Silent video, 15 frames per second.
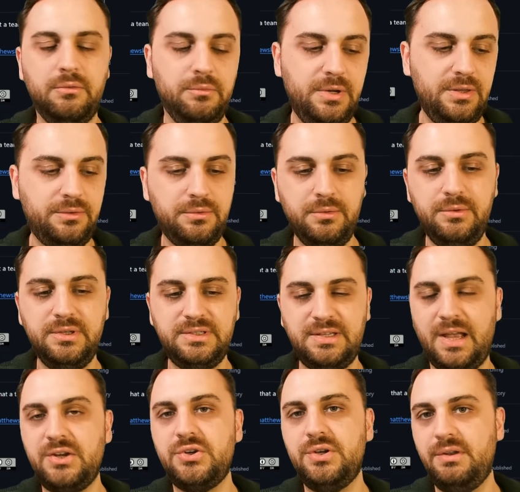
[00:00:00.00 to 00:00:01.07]
Read through the
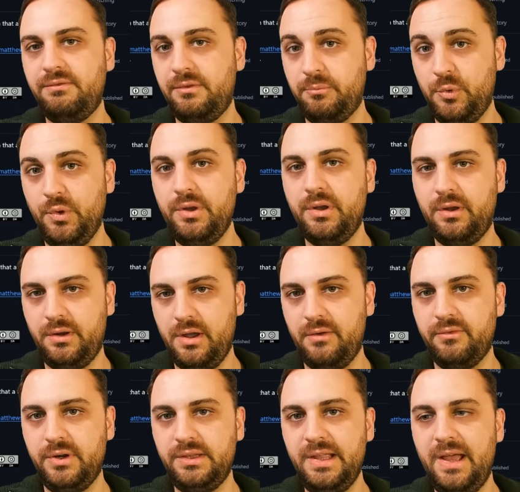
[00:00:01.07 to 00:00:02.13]
section of the book on
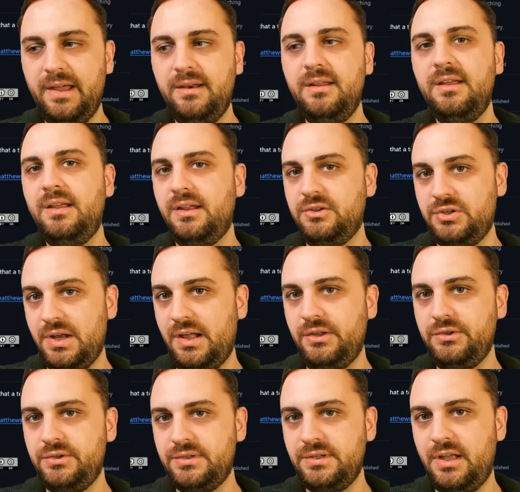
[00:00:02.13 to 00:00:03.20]
covering that and
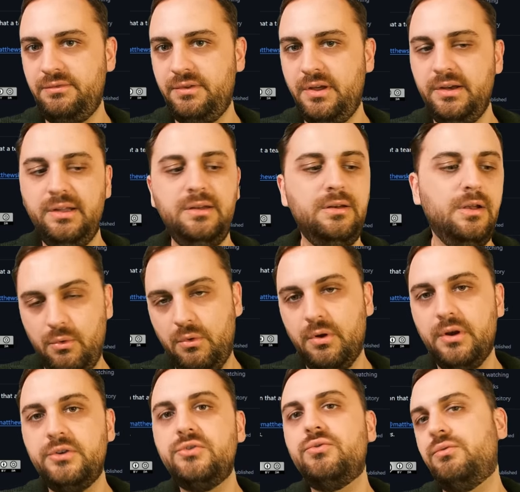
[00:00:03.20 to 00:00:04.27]
challenge yourself on it,
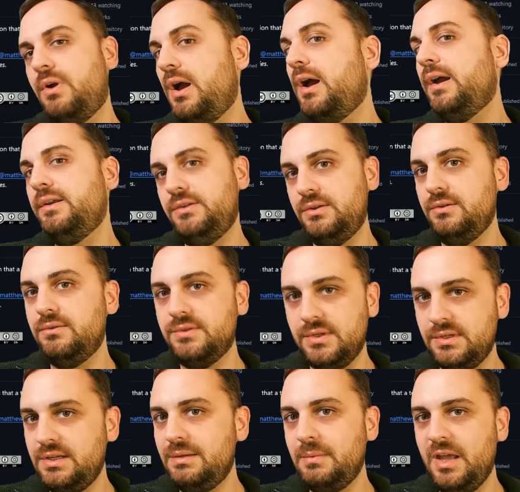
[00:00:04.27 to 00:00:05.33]
or try to use the
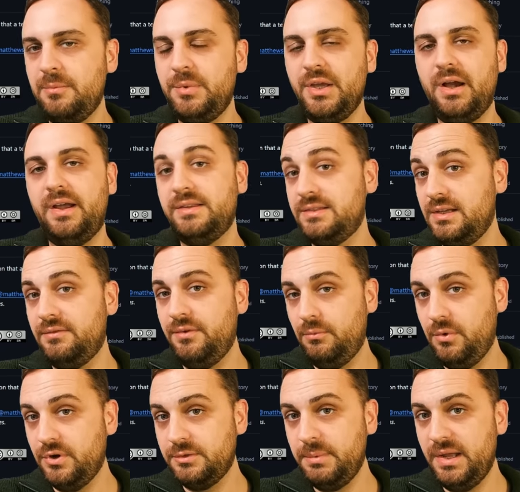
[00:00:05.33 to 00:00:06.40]
Team API and see if it
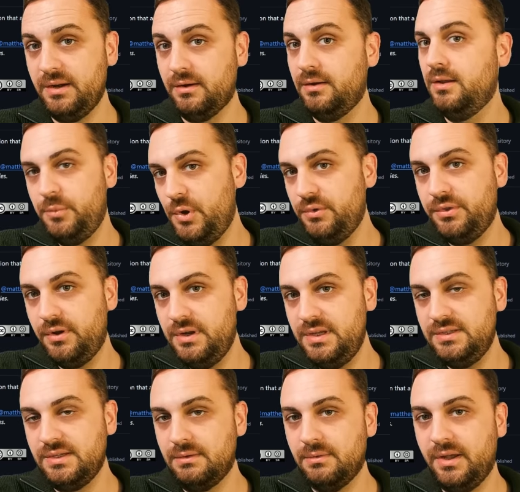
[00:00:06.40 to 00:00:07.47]
works better. Both are
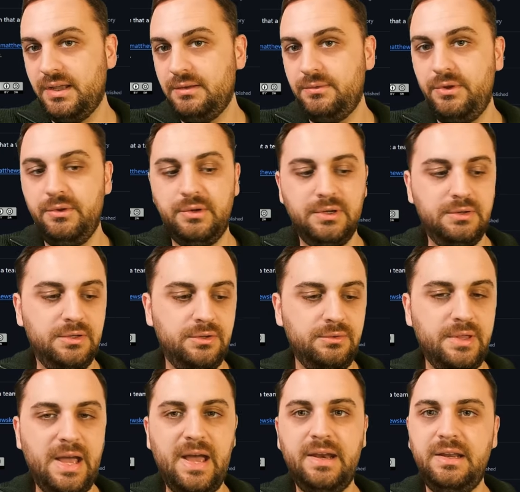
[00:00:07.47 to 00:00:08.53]
easy, right? You can do
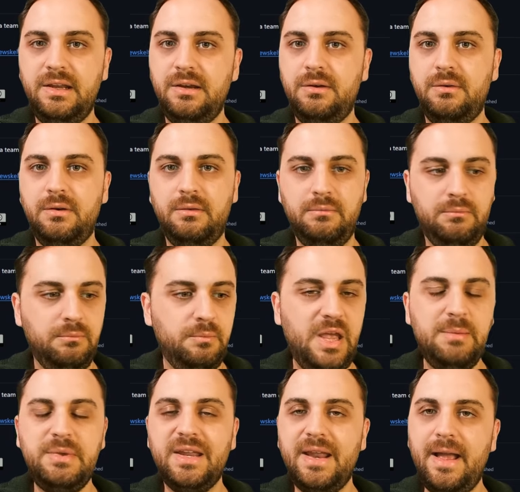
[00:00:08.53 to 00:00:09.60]
that in
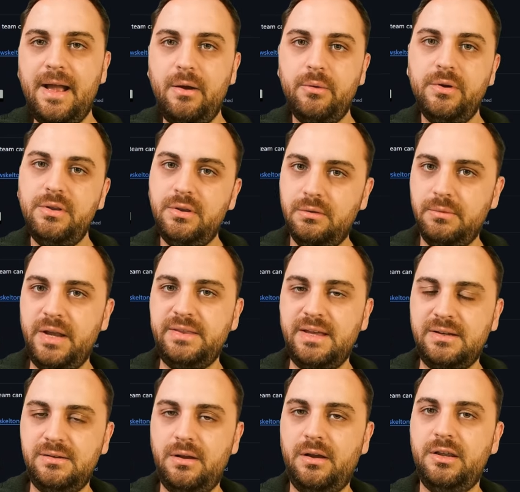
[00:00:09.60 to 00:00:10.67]
maybe an hour. You can write
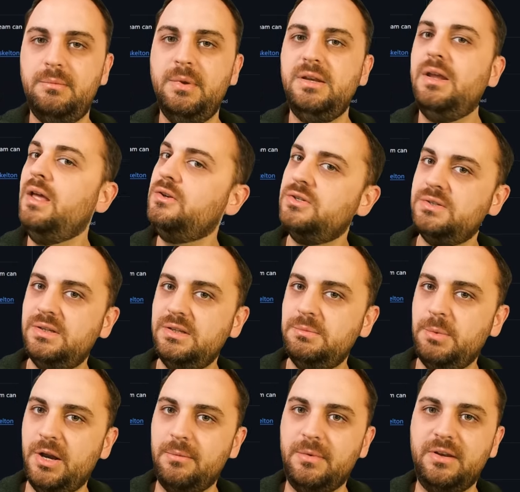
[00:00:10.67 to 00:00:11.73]
that document and just
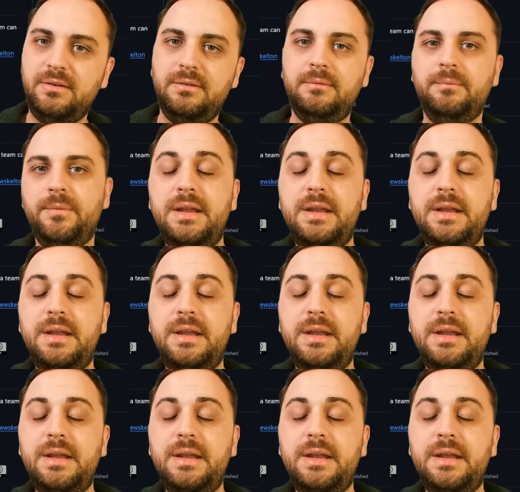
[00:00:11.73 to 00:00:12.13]
experiment.